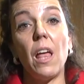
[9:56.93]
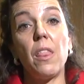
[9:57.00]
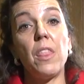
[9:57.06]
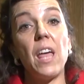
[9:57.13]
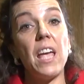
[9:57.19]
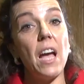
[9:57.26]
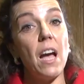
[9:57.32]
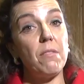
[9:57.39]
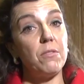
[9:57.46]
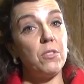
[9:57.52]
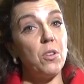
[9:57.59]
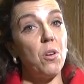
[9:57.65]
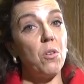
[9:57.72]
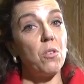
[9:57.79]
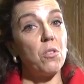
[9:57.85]
They have
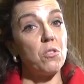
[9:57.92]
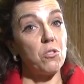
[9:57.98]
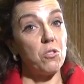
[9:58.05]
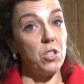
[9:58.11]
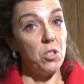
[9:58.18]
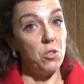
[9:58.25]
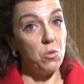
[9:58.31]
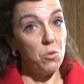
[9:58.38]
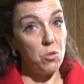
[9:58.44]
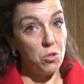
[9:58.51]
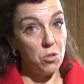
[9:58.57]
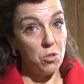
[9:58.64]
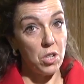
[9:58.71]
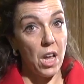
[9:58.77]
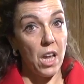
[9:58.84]
no
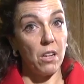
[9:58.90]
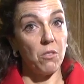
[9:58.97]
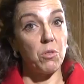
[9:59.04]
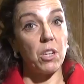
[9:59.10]
constitutional